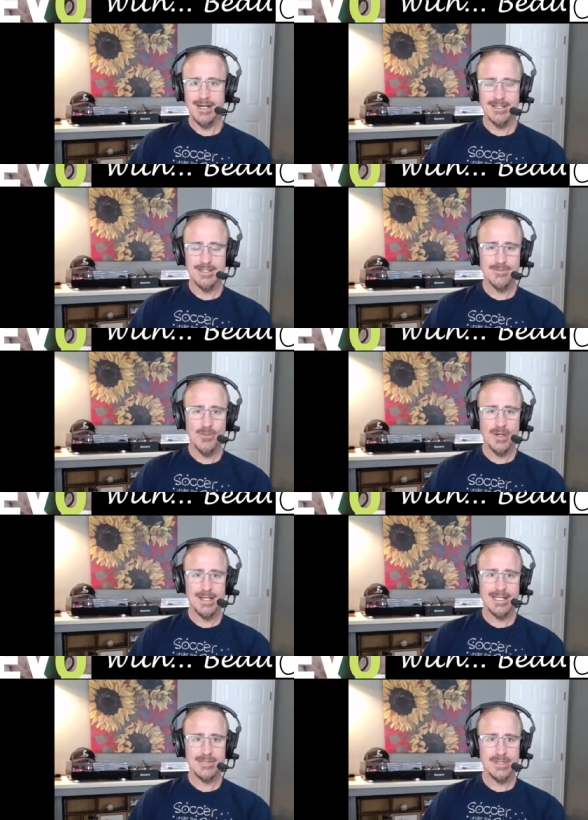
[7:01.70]
this morning.
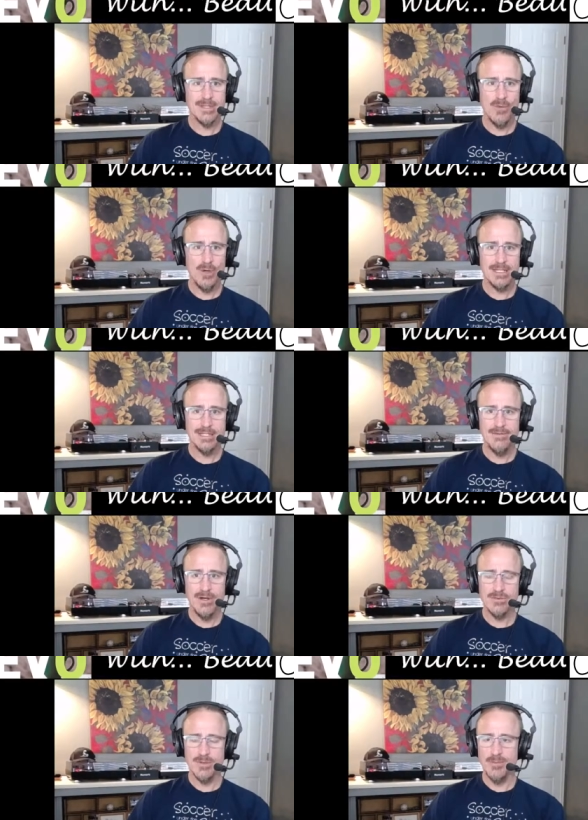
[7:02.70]
And that's what the morning
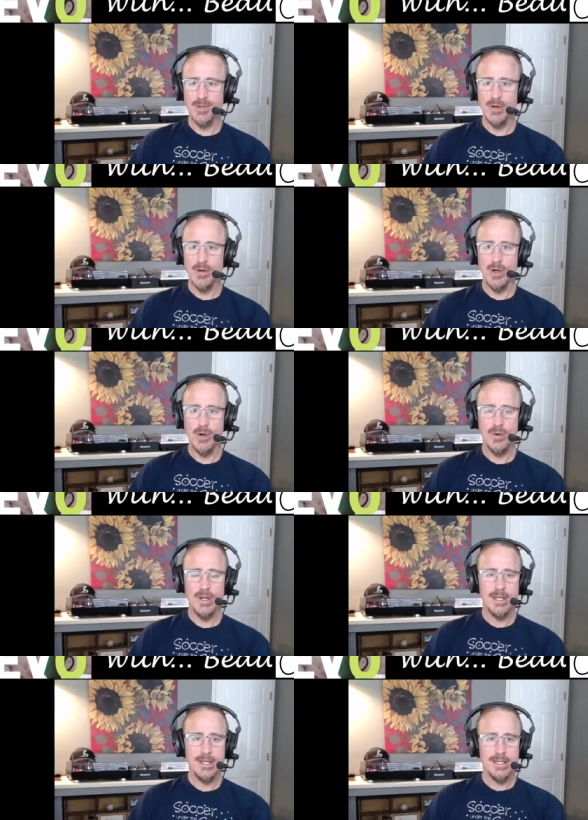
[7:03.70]
Devos with Bo O
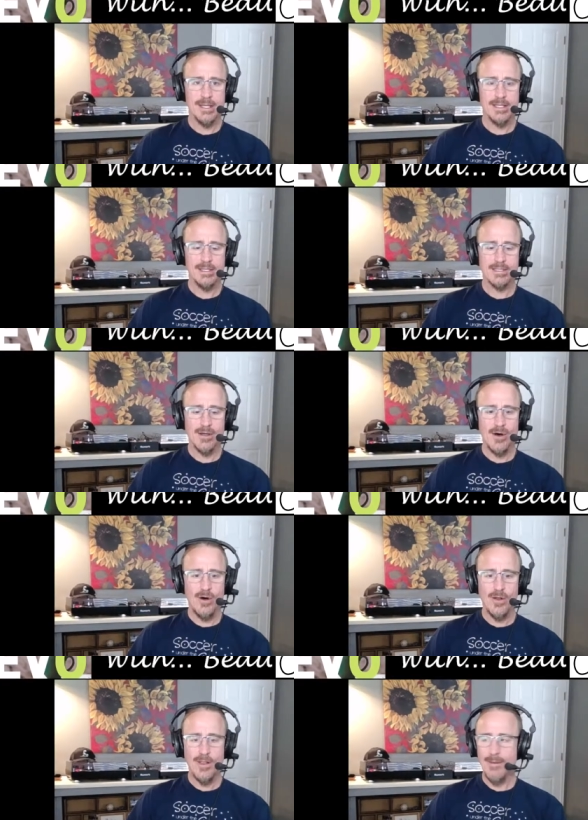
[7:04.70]
is
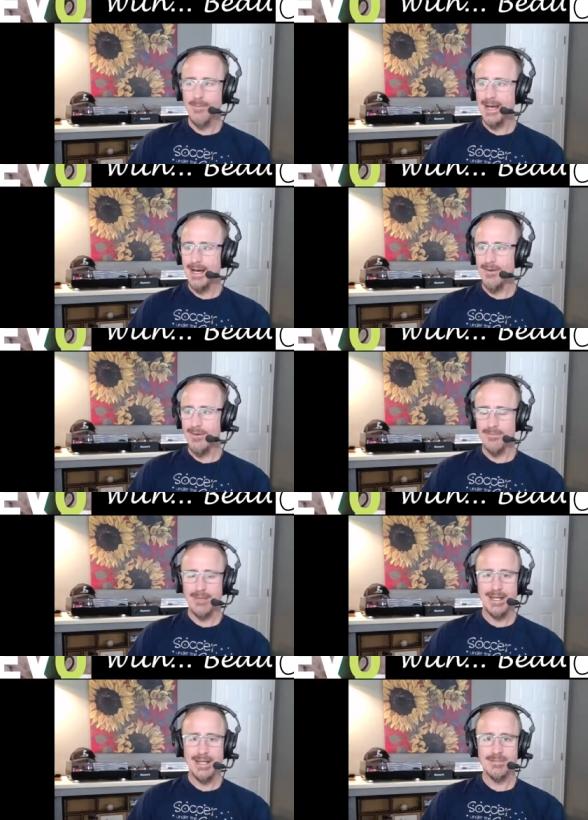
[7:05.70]
all about.
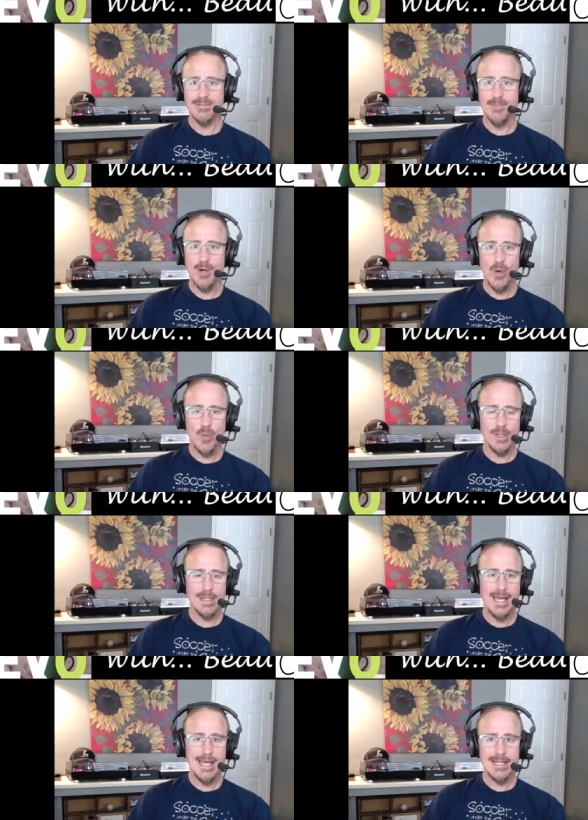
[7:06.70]
My name's Beau
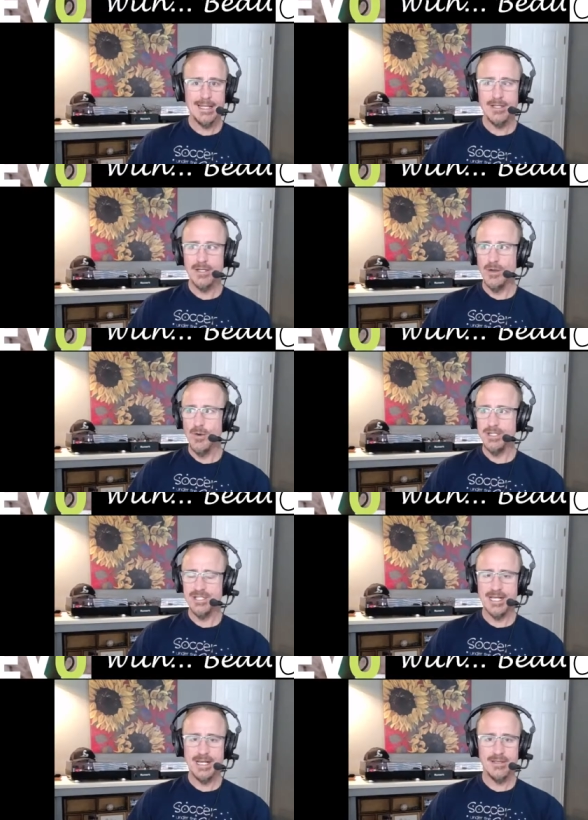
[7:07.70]
Ouellette, and you can always
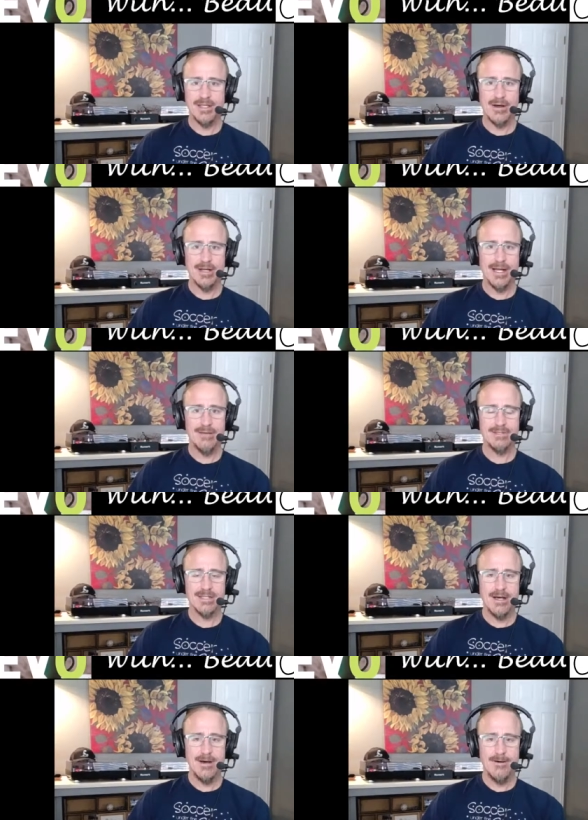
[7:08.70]
check out the archives
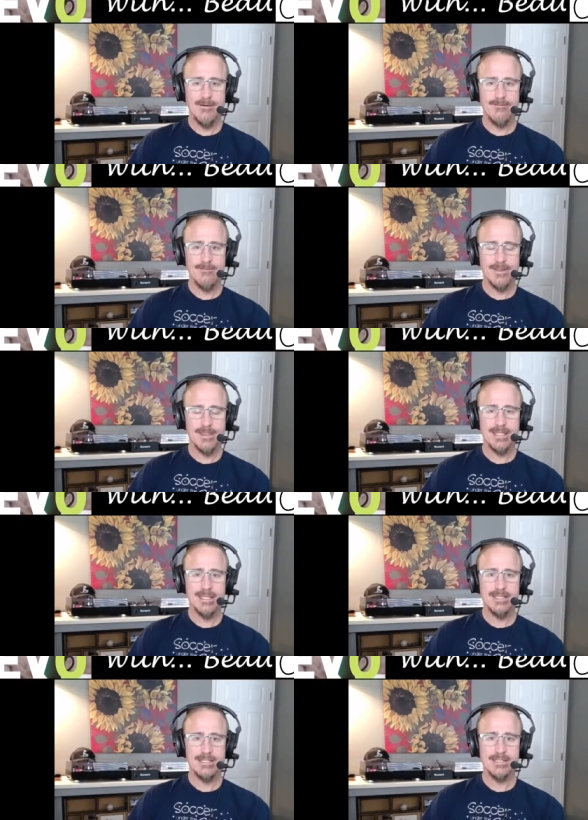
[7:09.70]
of
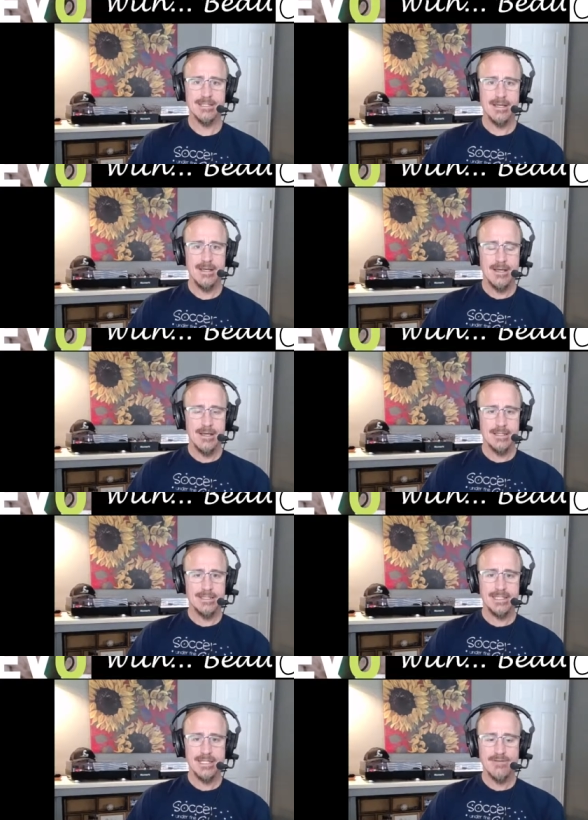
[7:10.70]
these
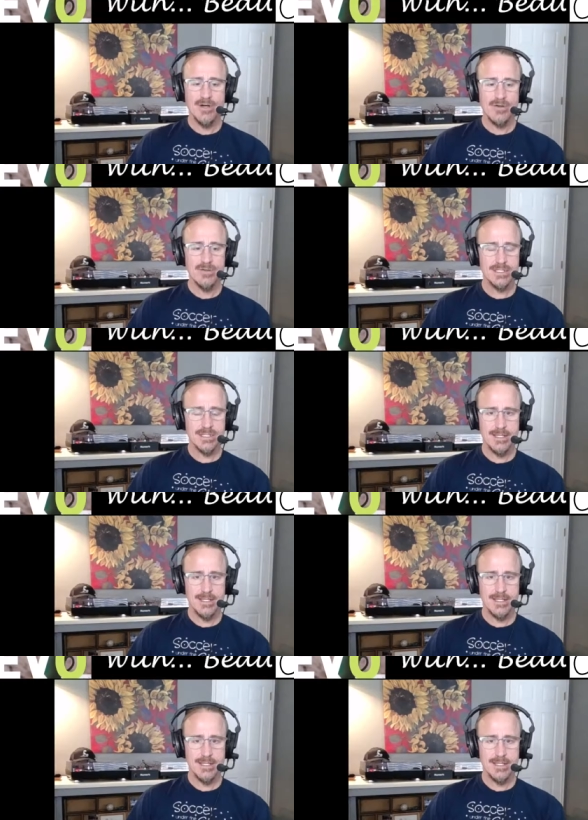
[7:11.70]
Devos